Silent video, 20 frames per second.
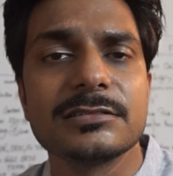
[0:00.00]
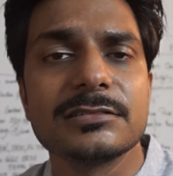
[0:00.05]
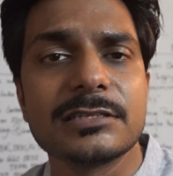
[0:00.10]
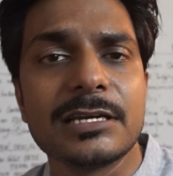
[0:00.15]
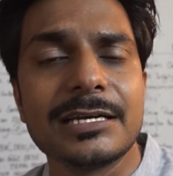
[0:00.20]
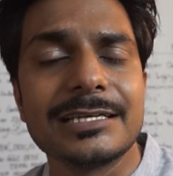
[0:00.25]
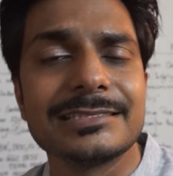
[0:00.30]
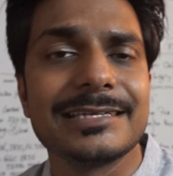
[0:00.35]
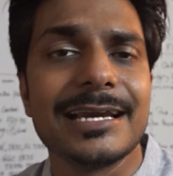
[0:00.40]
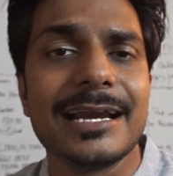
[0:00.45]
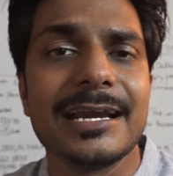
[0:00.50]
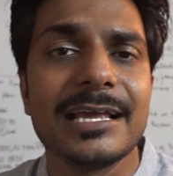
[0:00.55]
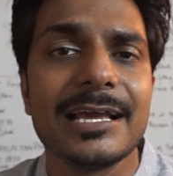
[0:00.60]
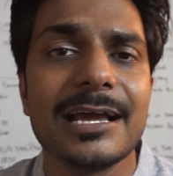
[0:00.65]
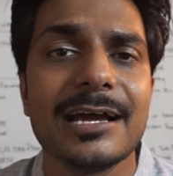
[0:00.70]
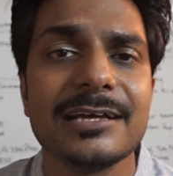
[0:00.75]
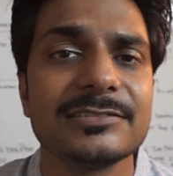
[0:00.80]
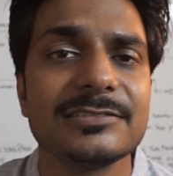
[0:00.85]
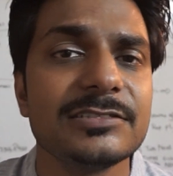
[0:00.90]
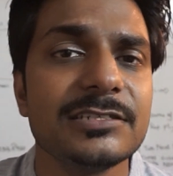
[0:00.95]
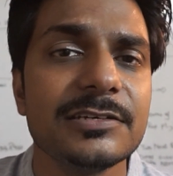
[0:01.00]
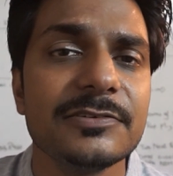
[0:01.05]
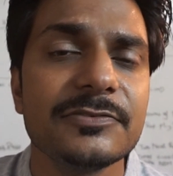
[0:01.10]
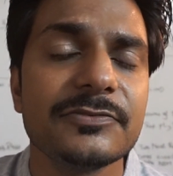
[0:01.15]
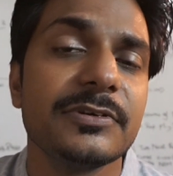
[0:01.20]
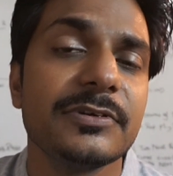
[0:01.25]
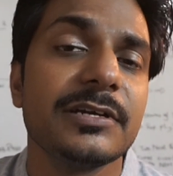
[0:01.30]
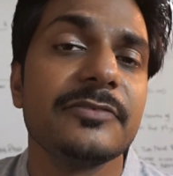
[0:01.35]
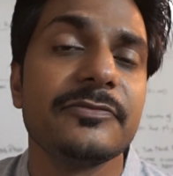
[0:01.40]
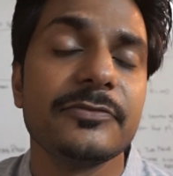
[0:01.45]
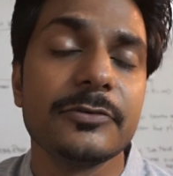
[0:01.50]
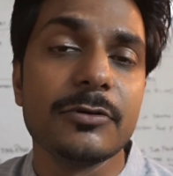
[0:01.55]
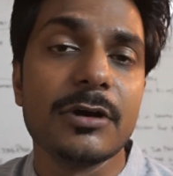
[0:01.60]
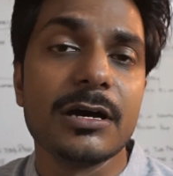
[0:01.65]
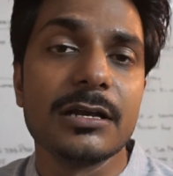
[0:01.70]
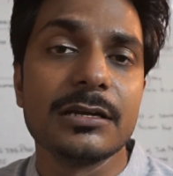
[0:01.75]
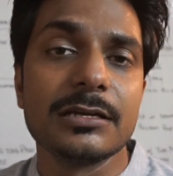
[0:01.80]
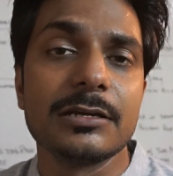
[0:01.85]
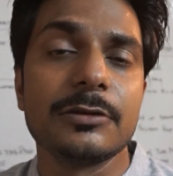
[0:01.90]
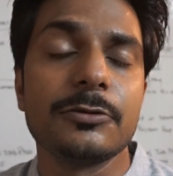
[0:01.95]
understanding RCF if you
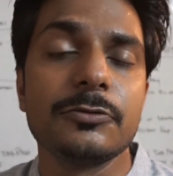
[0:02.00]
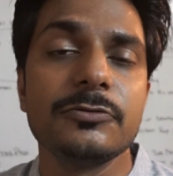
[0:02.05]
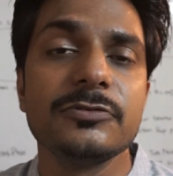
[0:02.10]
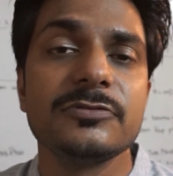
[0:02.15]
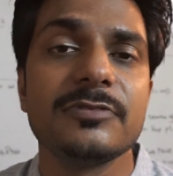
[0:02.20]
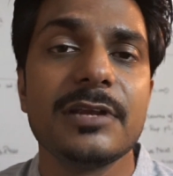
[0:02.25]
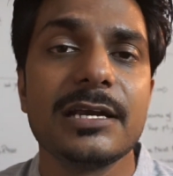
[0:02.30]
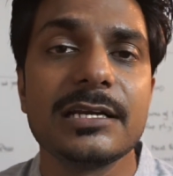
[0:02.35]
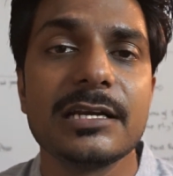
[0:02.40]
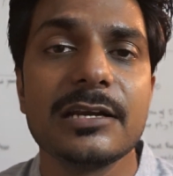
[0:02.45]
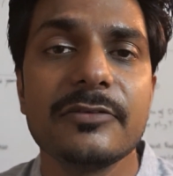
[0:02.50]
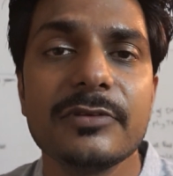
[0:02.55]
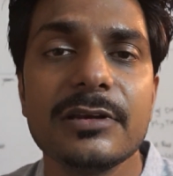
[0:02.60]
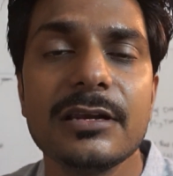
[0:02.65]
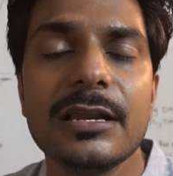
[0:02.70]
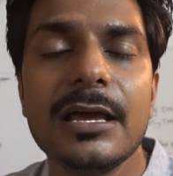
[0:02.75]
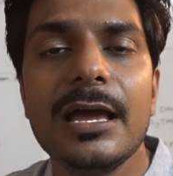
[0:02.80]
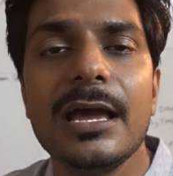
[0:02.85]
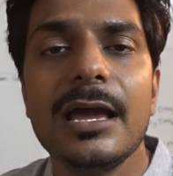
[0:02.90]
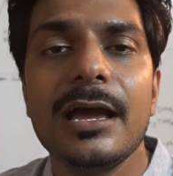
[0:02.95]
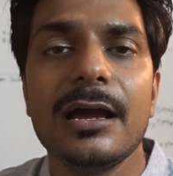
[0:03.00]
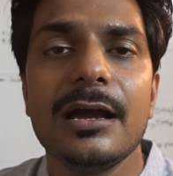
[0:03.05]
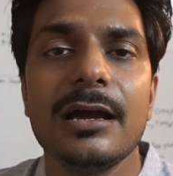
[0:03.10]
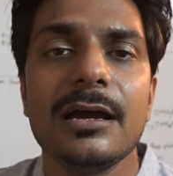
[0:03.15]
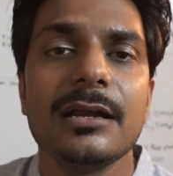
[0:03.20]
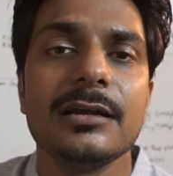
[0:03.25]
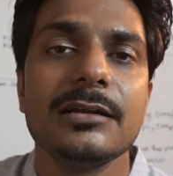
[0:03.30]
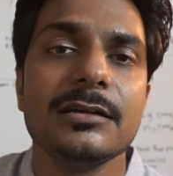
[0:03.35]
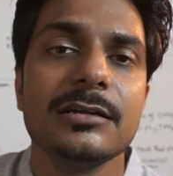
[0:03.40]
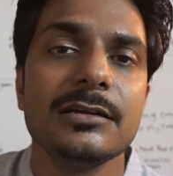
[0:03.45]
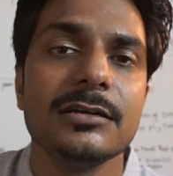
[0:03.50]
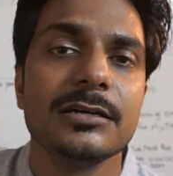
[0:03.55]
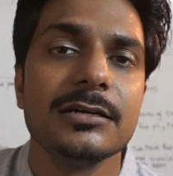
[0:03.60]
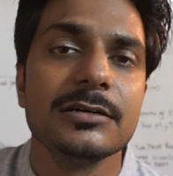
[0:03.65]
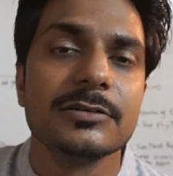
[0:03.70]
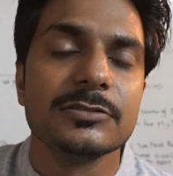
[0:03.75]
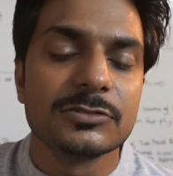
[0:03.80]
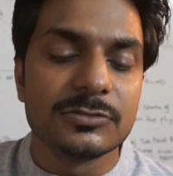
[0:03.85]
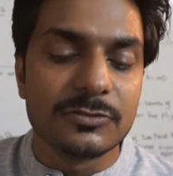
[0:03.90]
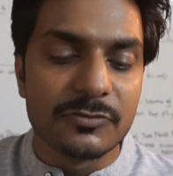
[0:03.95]
are in cruise flight level and
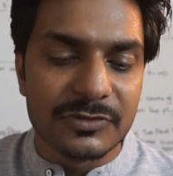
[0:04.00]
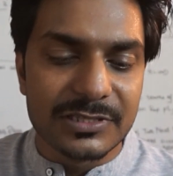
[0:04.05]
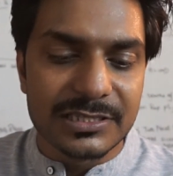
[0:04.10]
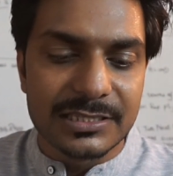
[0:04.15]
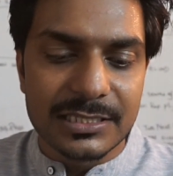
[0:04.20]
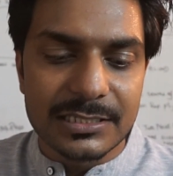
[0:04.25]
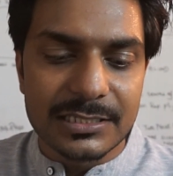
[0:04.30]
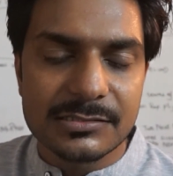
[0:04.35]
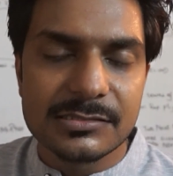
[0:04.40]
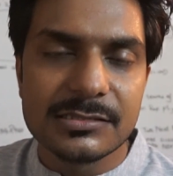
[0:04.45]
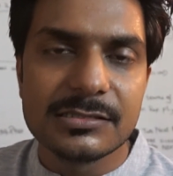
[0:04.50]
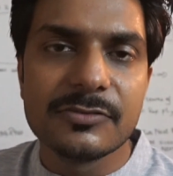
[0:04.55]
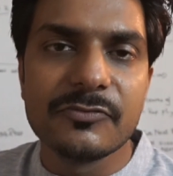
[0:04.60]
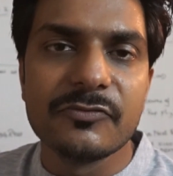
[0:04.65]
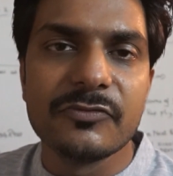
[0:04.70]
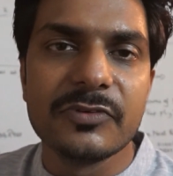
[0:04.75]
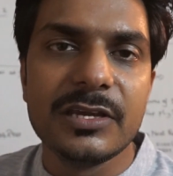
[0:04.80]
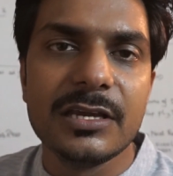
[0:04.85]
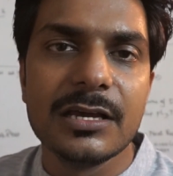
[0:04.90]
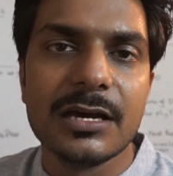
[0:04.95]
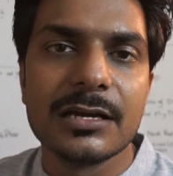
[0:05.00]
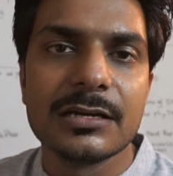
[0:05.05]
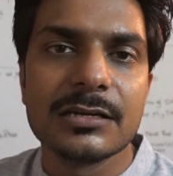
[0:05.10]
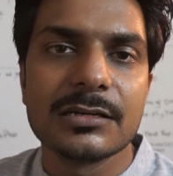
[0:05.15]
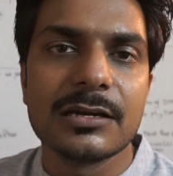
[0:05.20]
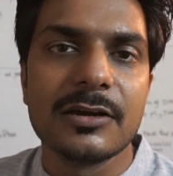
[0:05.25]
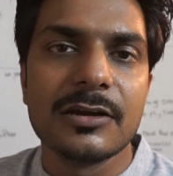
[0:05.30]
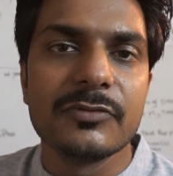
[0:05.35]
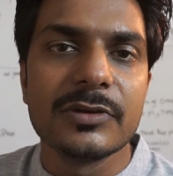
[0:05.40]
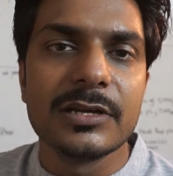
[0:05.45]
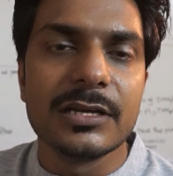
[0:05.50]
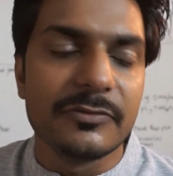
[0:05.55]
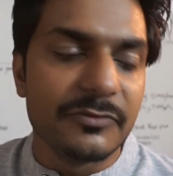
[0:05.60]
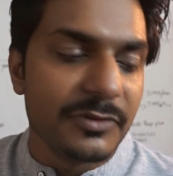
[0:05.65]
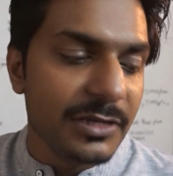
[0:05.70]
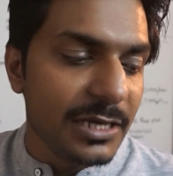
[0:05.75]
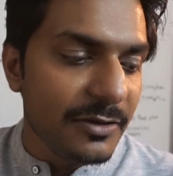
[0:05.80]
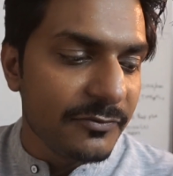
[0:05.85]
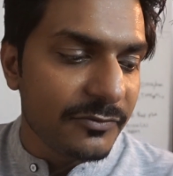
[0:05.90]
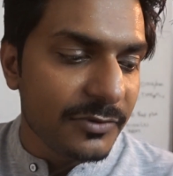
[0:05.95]
uh, so with this we are covering
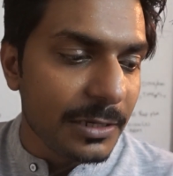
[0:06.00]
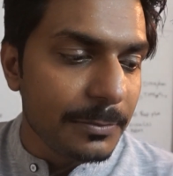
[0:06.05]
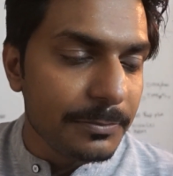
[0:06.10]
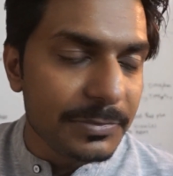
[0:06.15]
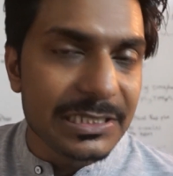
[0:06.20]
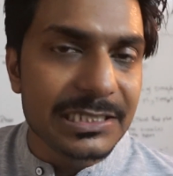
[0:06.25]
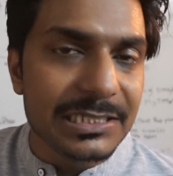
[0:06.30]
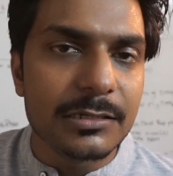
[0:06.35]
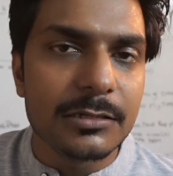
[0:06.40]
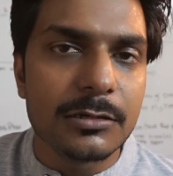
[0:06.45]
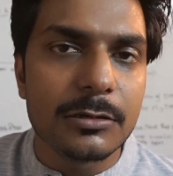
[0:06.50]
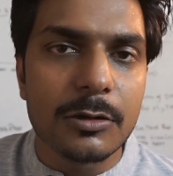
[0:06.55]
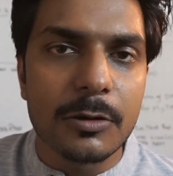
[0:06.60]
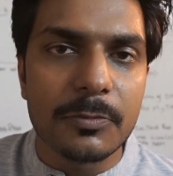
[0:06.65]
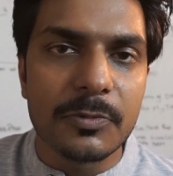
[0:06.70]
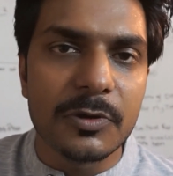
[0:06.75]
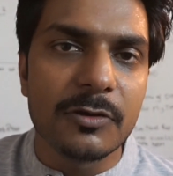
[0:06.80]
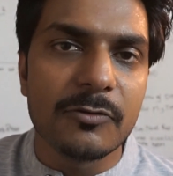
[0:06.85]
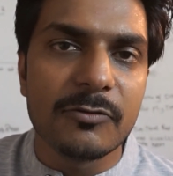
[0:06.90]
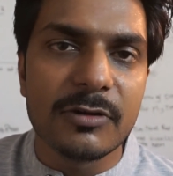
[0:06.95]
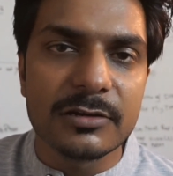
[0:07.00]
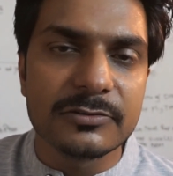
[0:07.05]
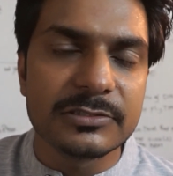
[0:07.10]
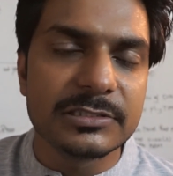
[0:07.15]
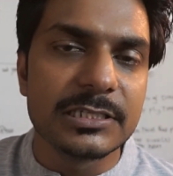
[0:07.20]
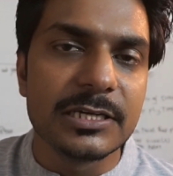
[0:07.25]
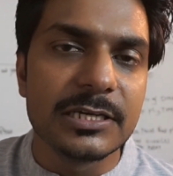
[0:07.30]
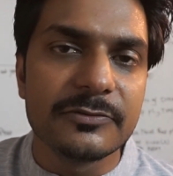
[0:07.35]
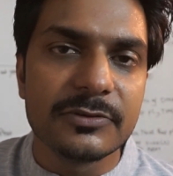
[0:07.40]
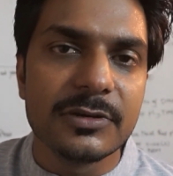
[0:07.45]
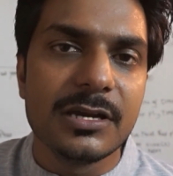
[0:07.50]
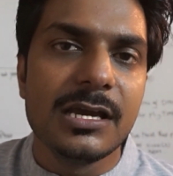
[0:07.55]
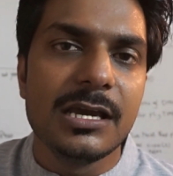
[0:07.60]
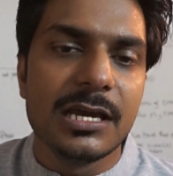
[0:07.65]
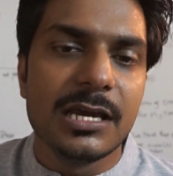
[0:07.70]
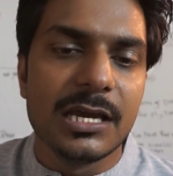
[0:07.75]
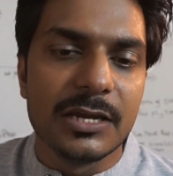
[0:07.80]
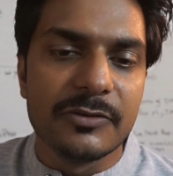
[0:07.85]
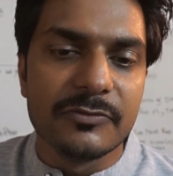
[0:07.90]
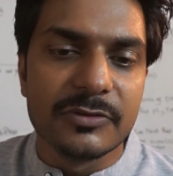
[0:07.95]
we have completed a topic of RCF
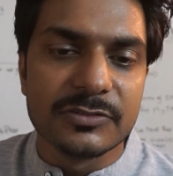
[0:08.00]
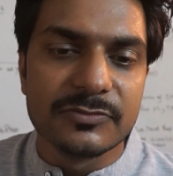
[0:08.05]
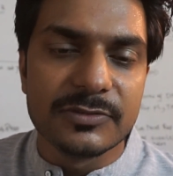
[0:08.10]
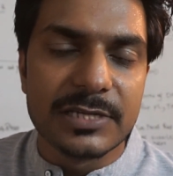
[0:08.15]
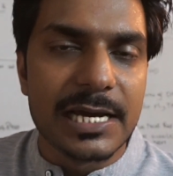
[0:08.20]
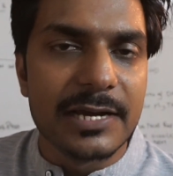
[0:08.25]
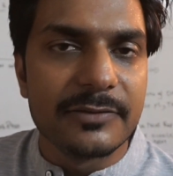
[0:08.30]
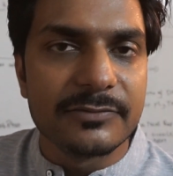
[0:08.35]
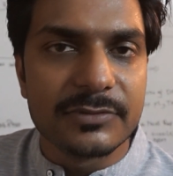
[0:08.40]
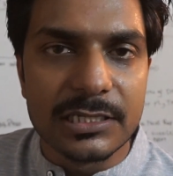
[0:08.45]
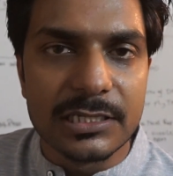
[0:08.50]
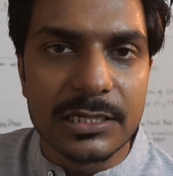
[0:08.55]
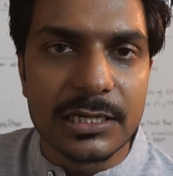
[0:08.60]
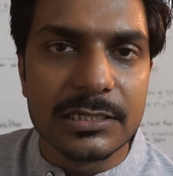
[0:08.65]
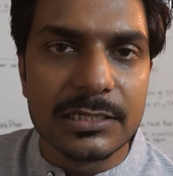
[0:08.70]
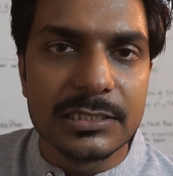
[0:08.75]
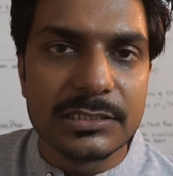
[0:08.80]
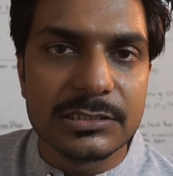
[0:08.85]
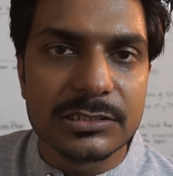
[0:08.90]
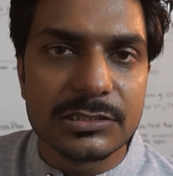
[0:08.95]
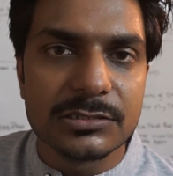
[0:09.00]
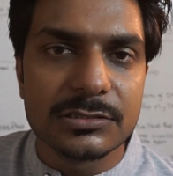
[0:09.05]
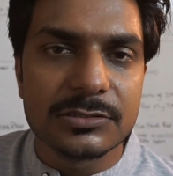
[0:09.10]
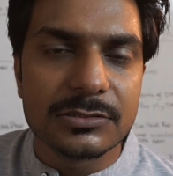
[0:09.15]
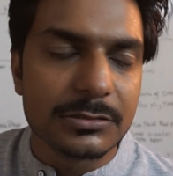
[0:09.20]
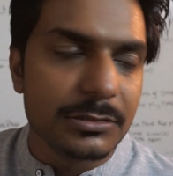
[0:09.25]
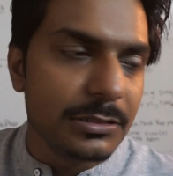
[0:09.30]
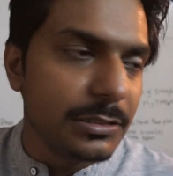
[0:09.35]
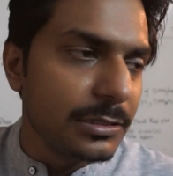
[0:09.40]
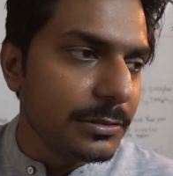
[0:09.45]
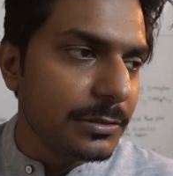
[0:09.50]
in which we have three conditions